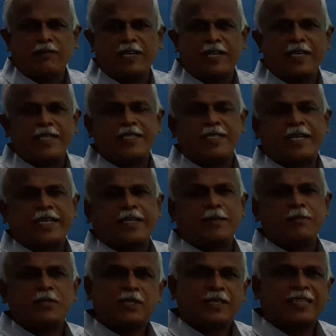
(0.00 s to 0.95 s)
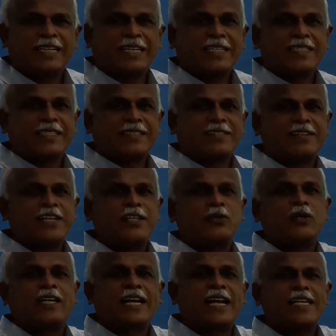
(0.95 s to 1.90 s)
various items, let us try
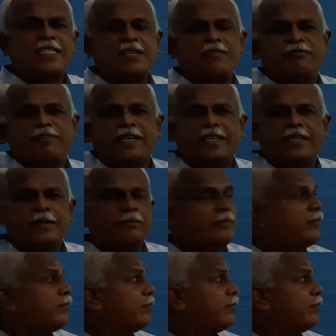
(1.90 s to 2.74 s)
to classify them.